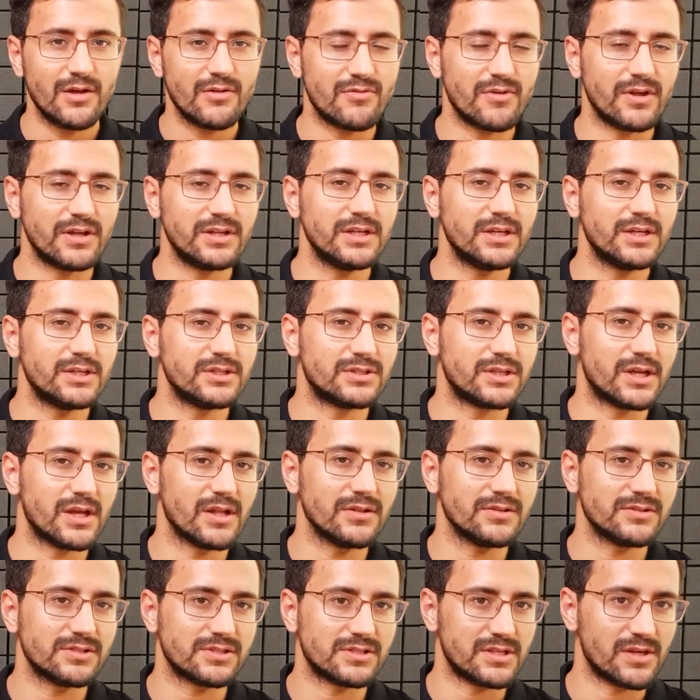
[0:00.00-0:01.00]
Then he
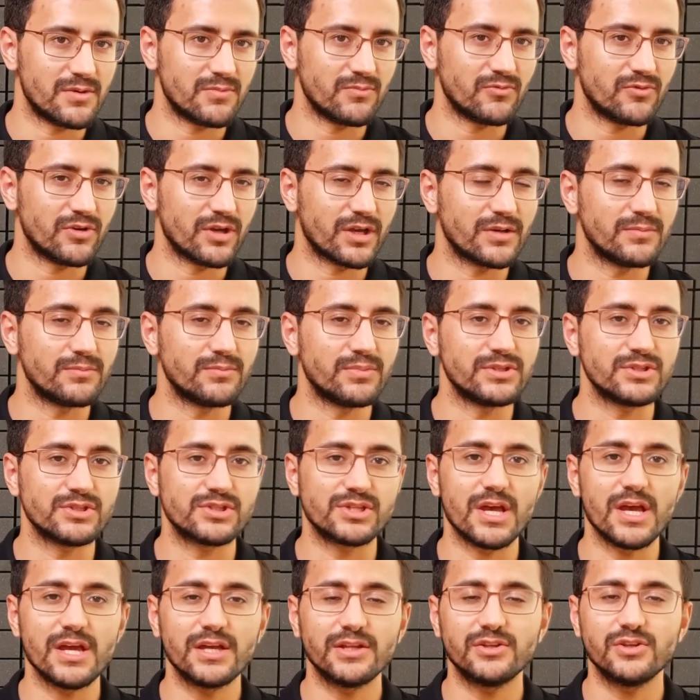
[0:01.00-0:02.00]
tells them, "We
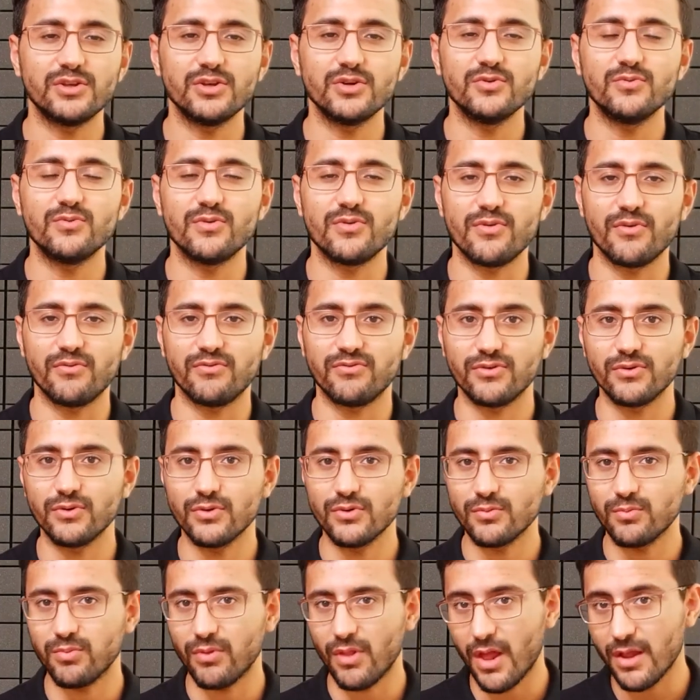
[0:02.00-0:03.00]
compensate you with the
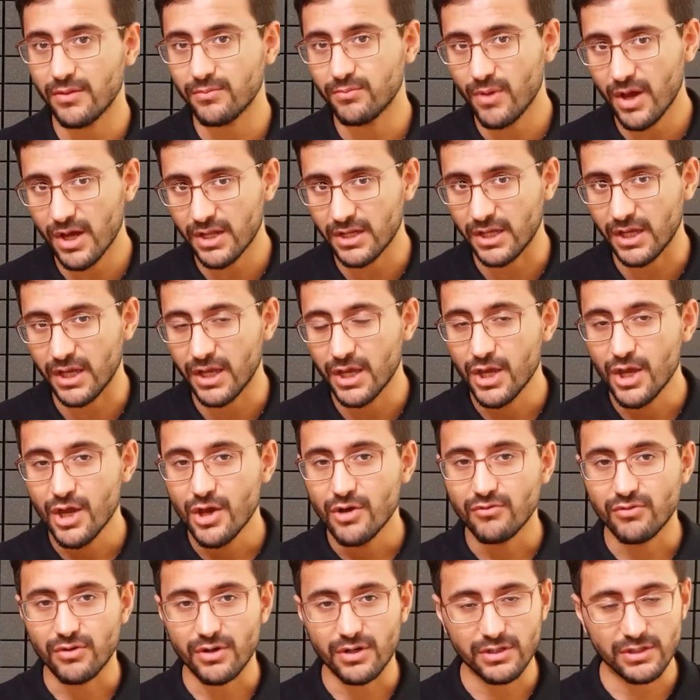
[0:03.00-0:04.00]
full blood money
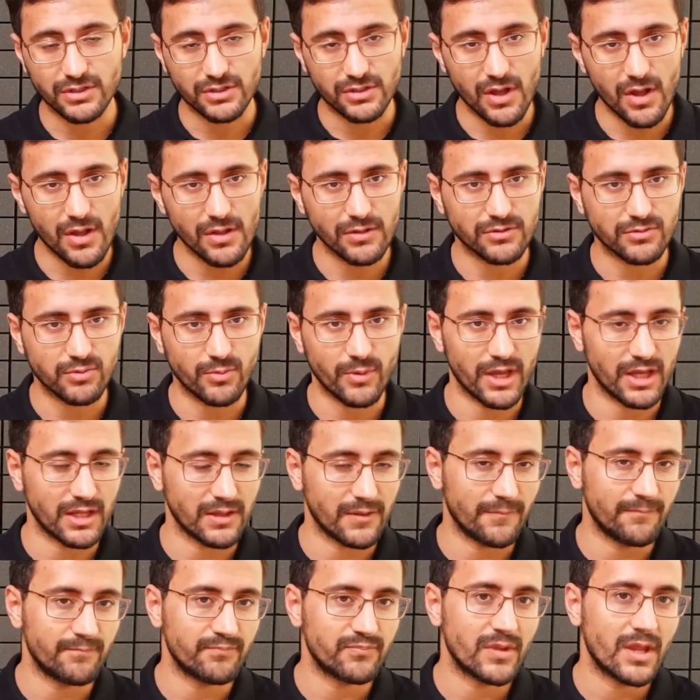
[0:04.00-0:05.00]
for an adult male."
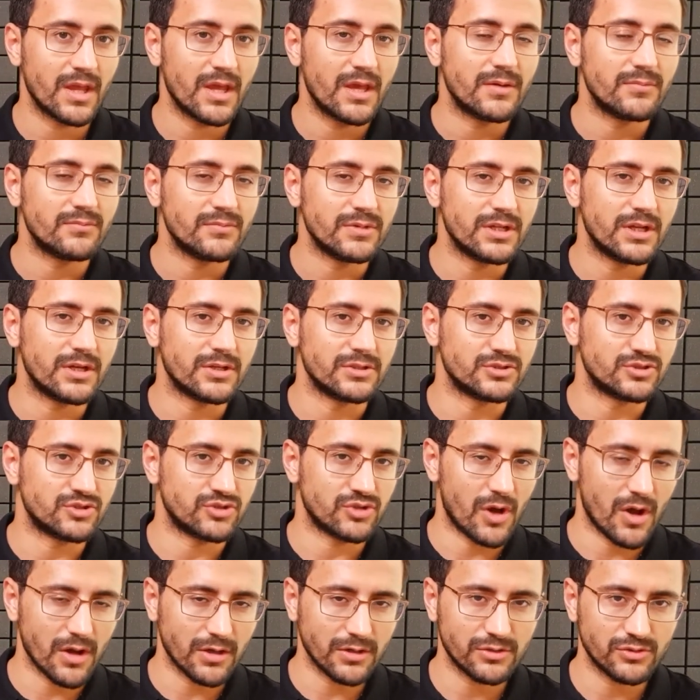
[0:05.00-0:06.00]
Mina is
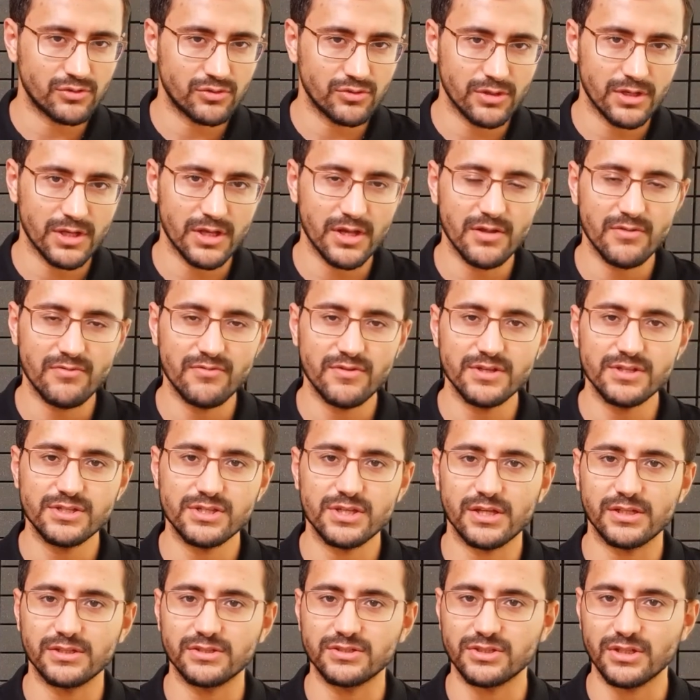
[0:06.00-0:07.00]
shocked to hear
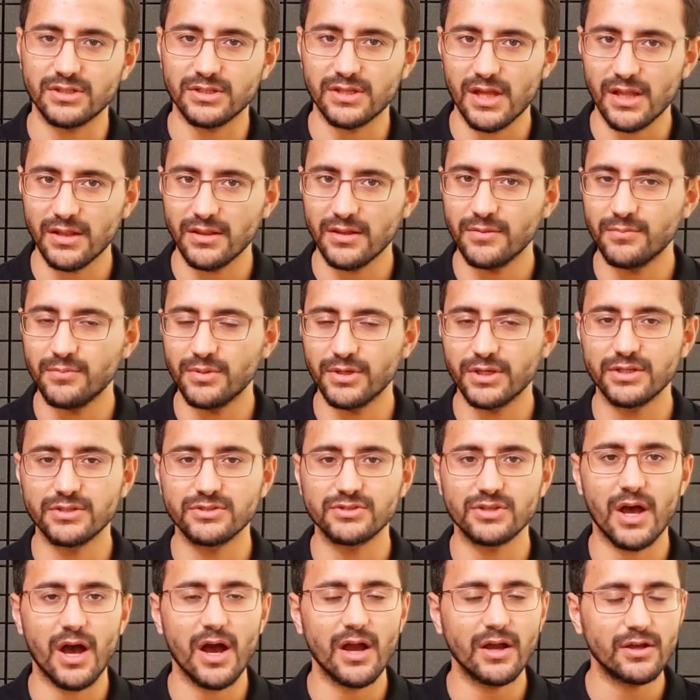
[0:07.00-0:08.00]
this and suddenly
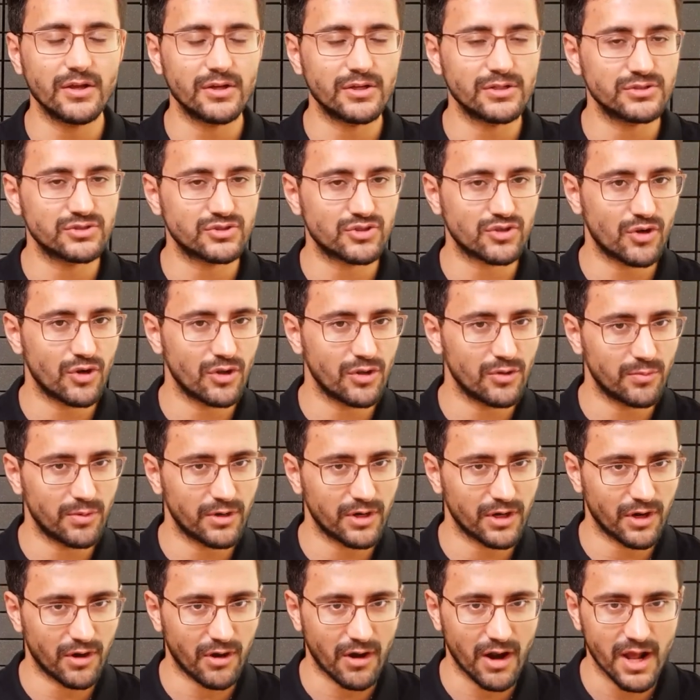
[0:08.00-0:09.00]
begins
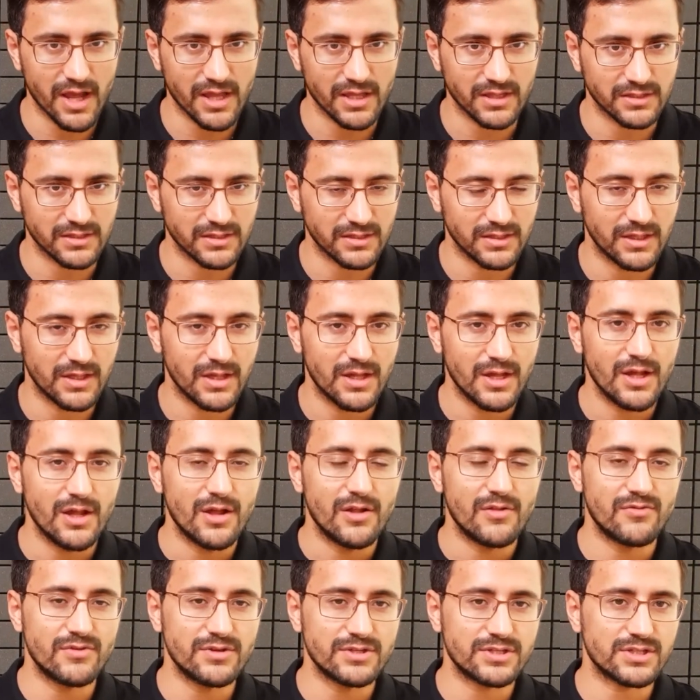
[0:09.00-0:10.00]
uncontrollable crying.
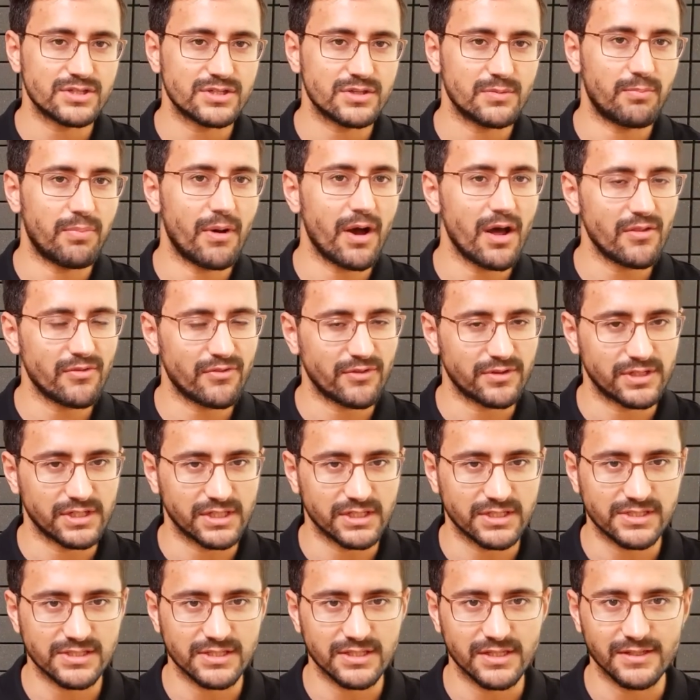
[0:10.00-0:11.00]
This is a
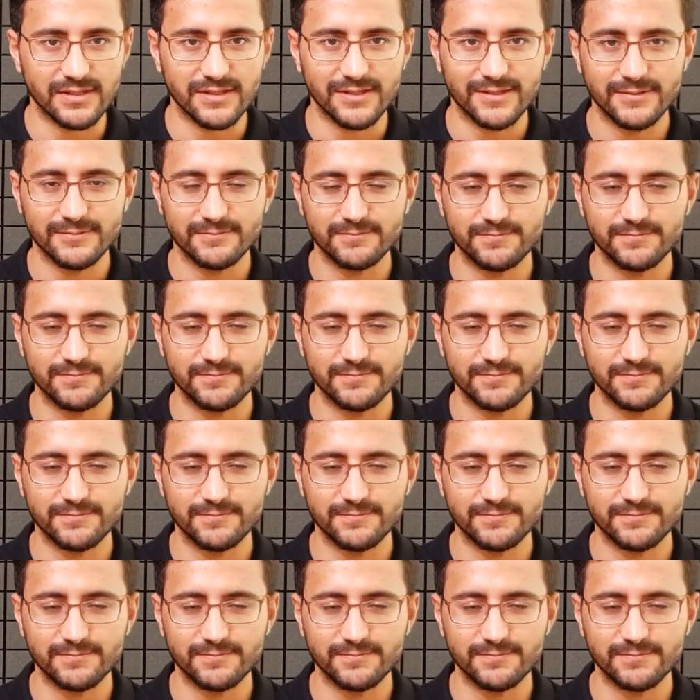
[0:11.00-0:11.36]
pathetic scene.